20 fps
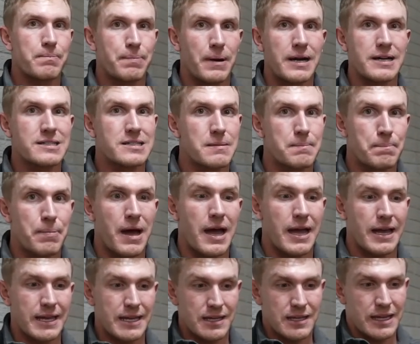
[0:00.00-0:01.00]
bucks and
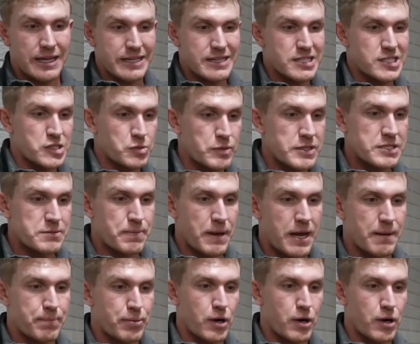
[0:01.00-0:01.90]
buying like the Sweet Spot